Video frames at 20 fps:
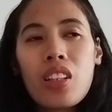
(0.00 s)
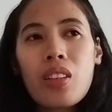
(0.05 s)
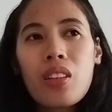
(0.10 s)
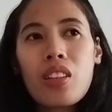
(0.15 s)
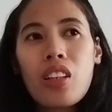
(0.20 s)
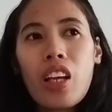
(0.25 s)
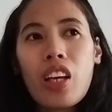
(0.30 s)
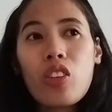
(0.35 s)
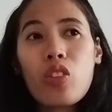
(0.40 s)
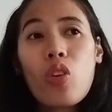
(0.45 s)

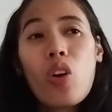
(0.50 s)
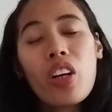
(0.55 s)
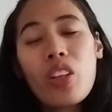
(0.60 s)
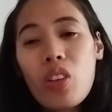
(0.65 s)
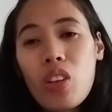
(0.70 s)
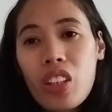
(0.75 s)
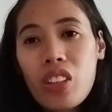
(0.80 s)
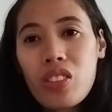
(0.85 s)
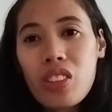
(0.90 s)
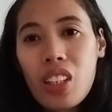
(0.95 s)
like, kung ano
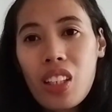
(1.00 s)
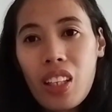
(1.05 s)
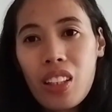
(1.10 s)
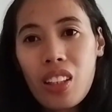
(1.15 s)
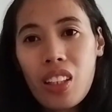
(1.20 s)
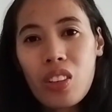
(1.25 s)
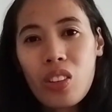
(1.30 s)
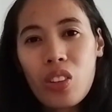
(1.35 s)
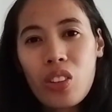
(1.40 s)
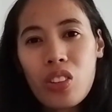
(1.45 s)
lang yung
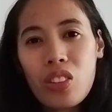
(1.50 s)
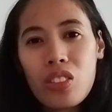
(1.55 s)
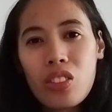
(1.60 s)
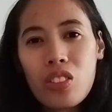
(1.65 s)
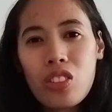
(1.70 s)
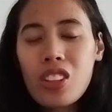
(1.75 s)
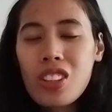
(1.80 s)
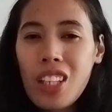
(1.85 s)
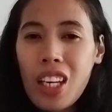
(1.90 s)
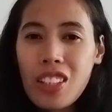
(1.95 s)
tinatanong,
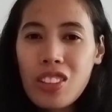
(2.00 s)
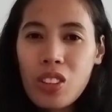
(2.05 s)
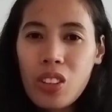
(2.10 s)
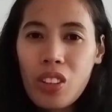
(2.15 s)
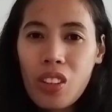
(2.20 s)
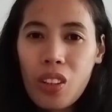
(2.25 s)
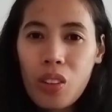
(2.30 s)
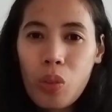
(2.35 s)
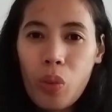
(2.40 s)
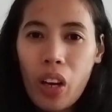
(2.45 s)
just answer
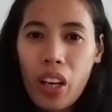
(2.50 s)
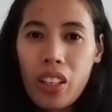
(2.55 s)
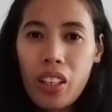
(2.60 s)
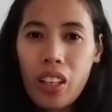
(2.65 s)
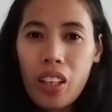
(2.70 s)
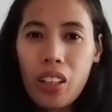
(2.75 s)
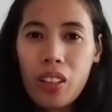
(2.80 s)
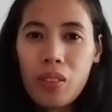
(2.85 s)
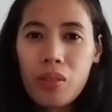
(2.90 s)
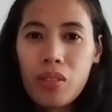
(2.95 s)
that one
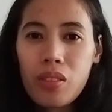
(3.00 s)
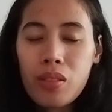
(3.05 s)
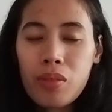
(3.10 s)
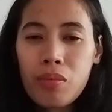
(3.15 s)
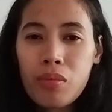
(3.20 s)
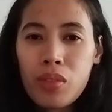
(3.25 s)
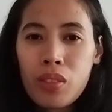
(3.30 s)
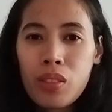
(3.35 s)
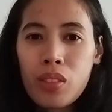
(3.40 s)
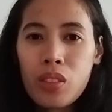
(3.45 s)
and
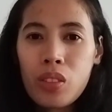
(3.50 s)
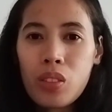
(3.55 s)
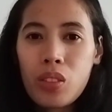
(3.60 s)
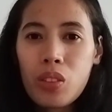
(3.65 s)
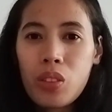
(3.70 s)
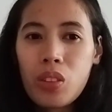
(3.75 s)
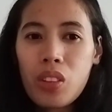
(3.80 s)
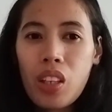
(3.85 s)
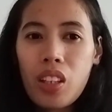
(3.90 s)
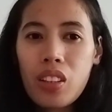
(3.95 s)

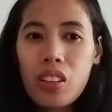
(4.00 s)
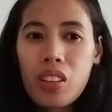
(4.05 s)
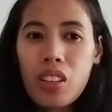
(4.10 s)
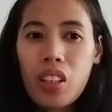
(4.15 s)
do not